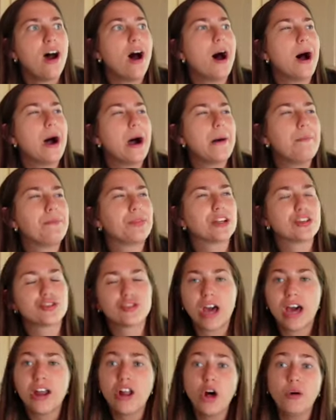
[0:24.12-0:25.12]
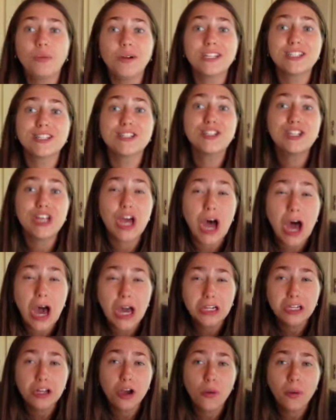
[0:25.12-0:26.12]
There's not always a
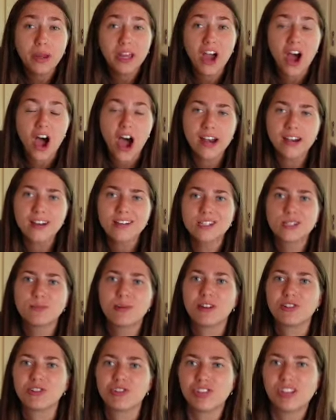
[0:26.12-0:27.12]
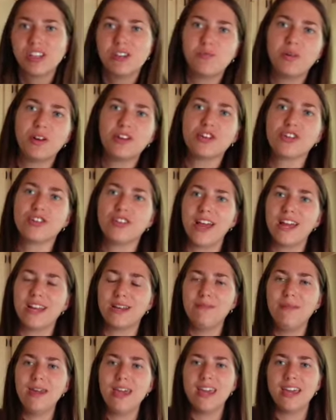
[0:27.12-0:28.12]
ton going on, especially when you're
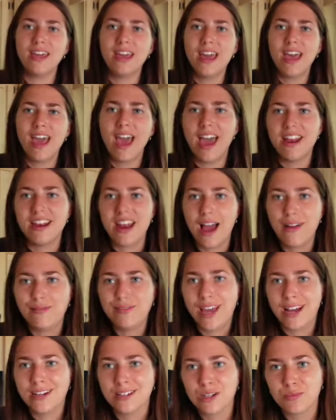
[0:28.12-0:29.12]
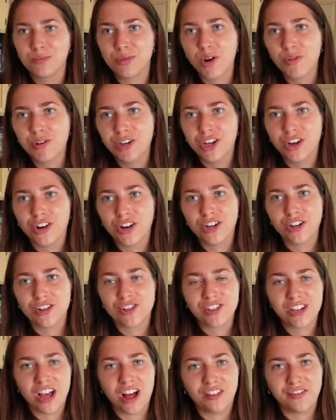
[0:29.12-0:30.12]
like me and have yet to procure
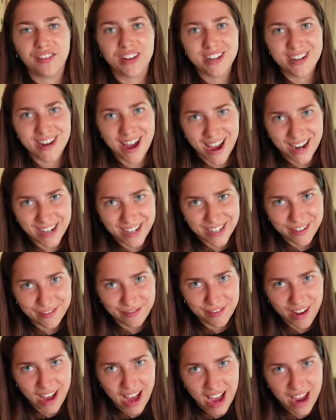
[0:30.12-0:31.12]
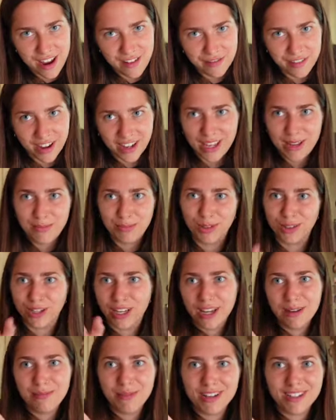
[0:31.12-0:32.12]
yourself a 9-to-5. I keep
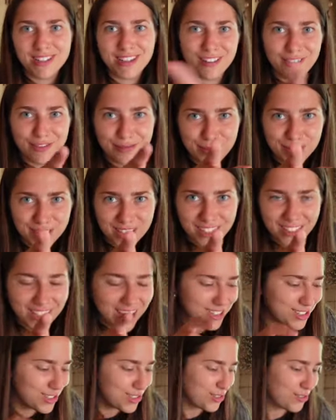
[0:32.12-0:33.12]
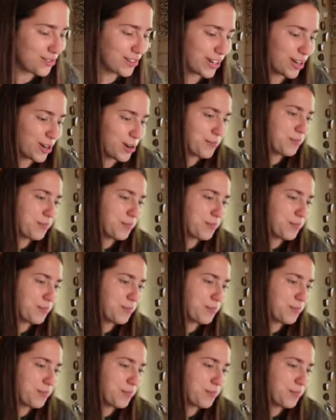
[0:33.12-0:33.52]
looking at myself, but the lens is over here.